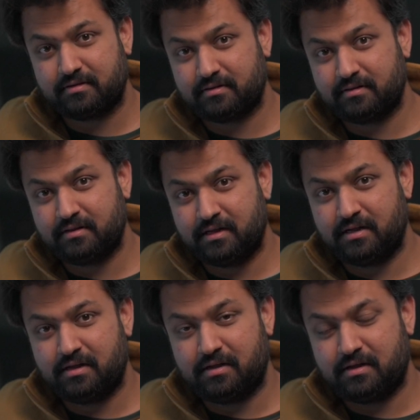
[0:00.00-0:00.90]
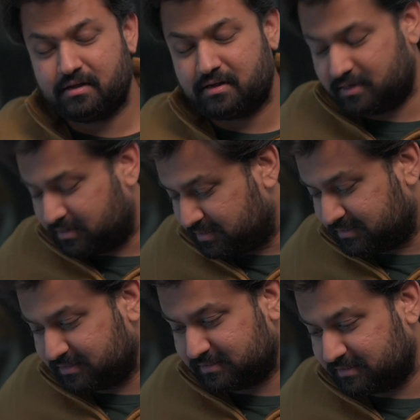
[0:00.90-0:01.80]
(no one is talking)